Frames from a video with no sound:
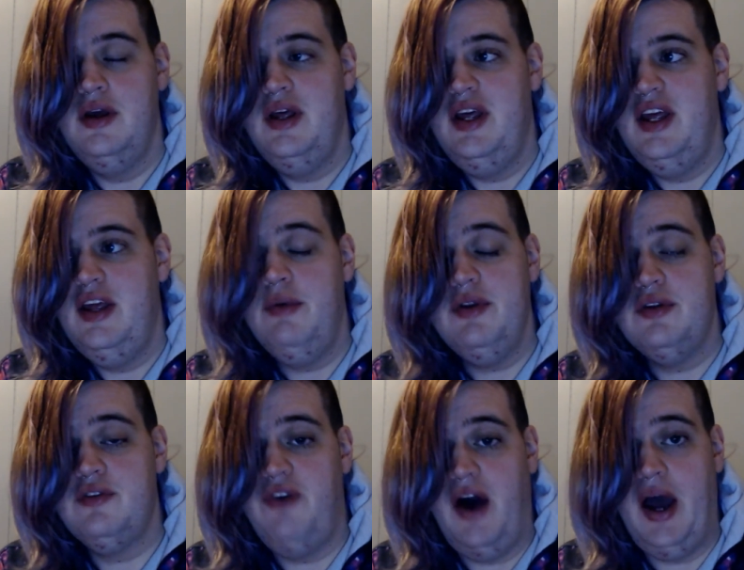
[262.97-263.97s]
He was
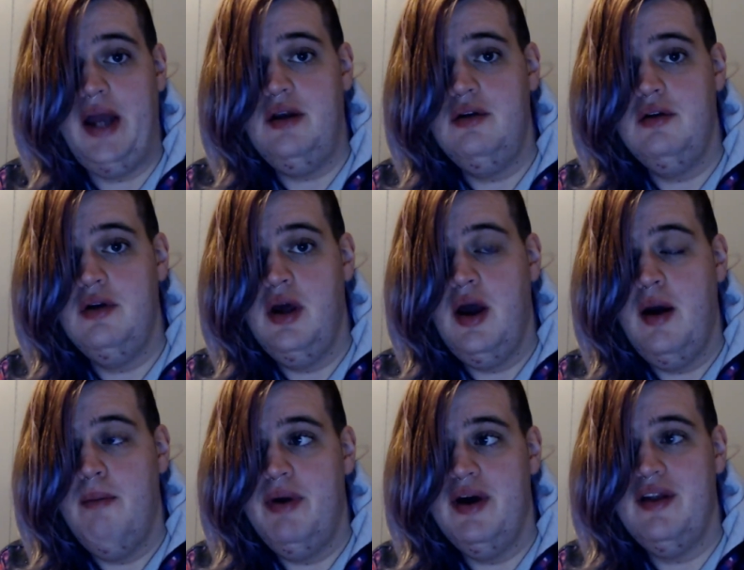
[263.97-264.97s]
fine.
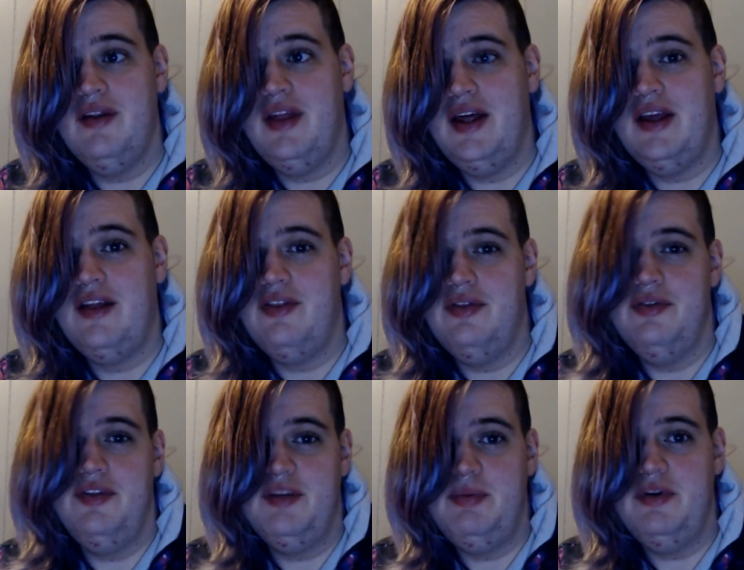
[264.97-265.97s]
But,
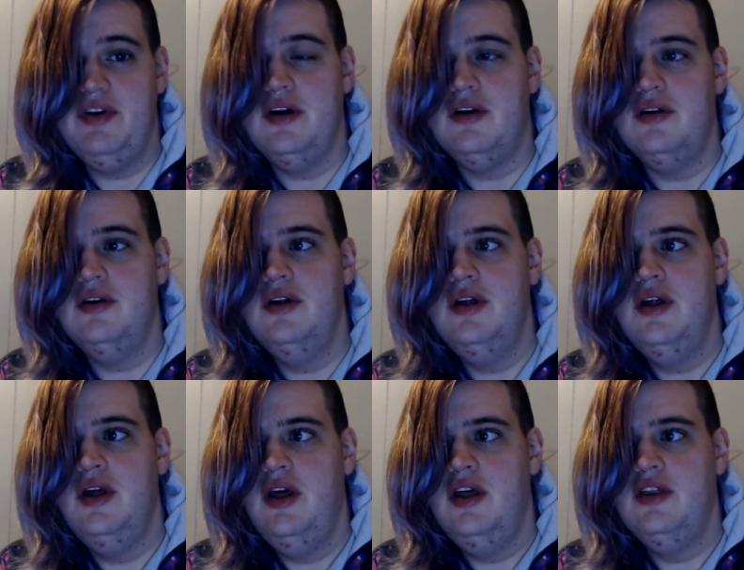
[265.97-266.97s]
let's be real.
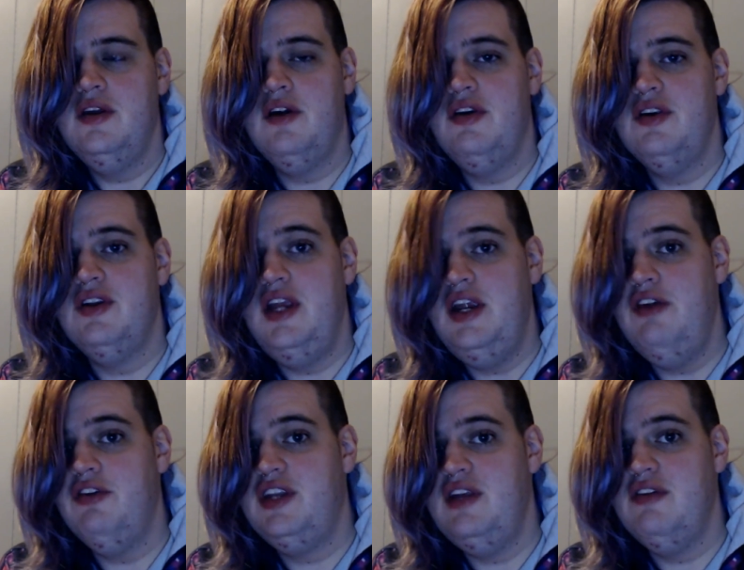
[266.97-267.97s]
The only reason he
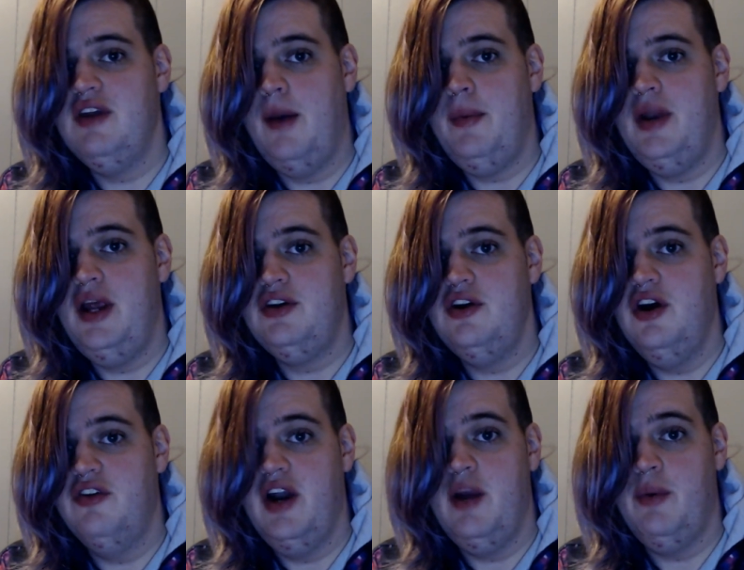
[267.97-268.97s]
received the nomination
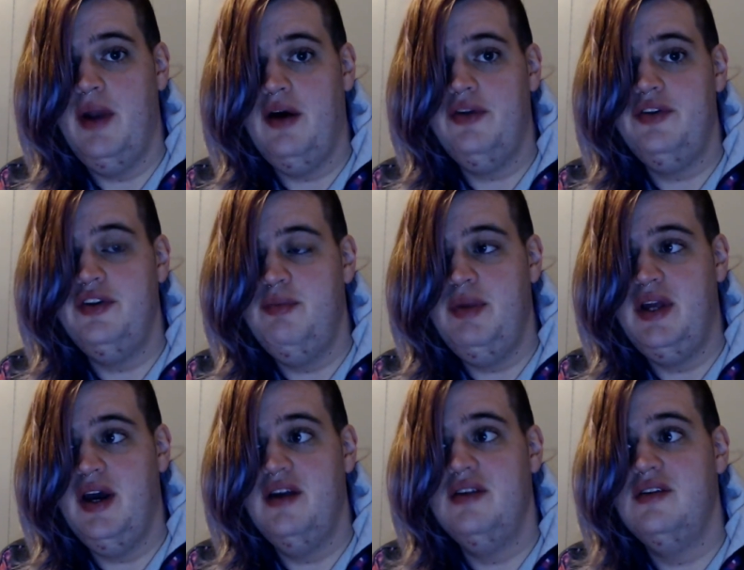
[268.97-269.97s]
over anyone else is
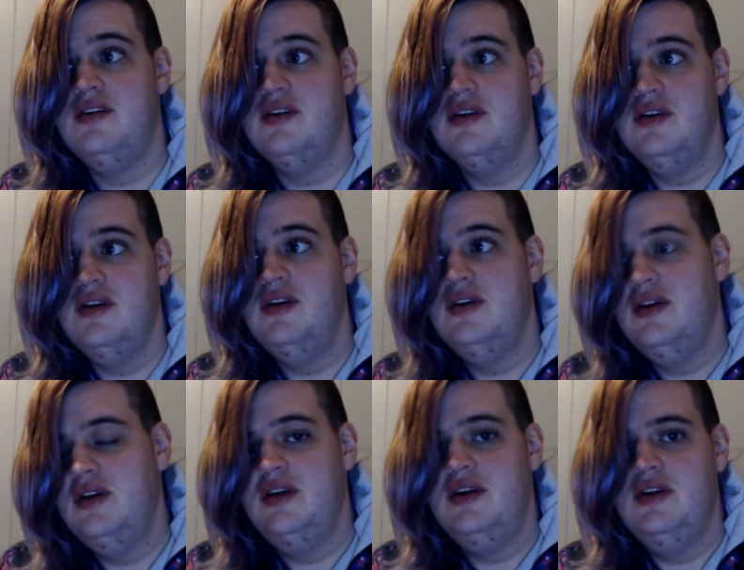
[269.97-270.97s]
because
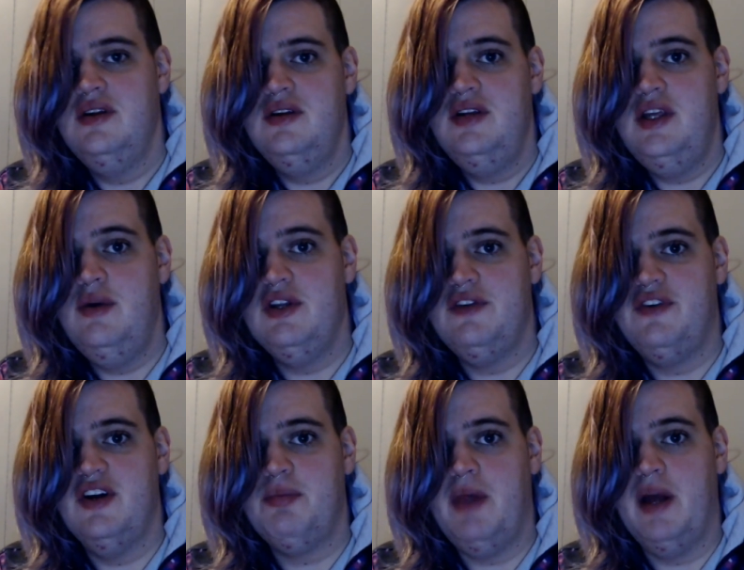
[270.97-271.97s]
he was the
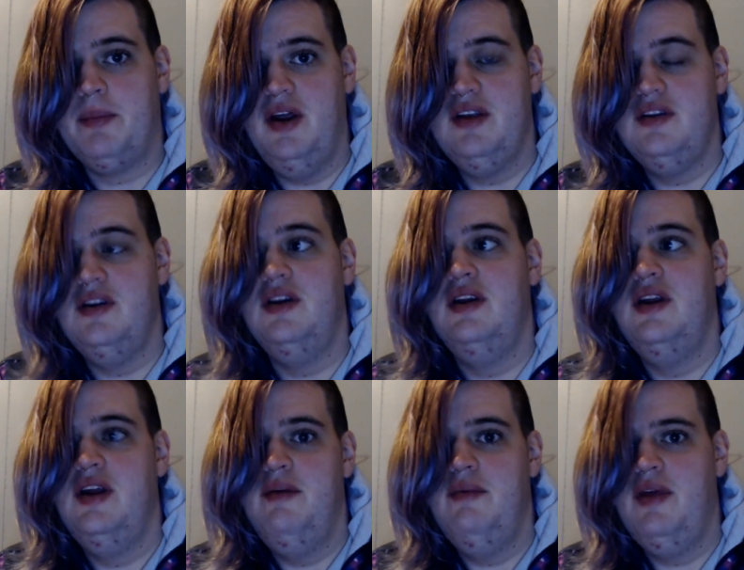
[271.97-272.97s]
first black president.
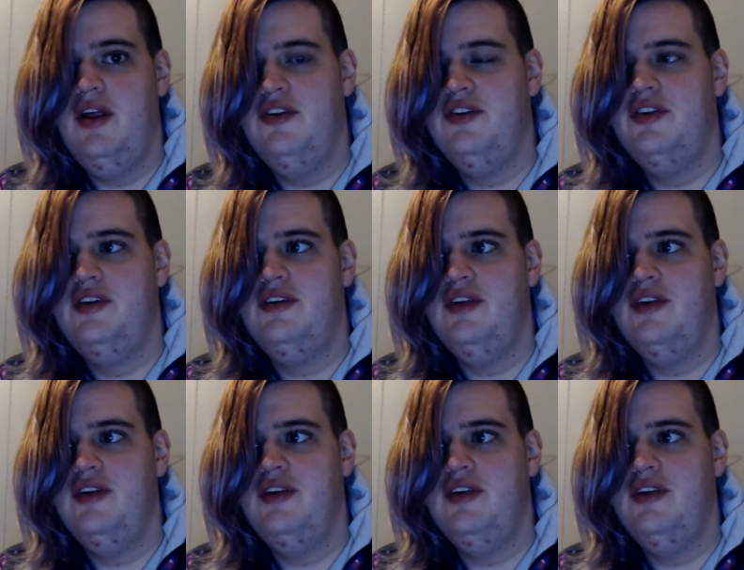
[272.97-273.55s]
Let's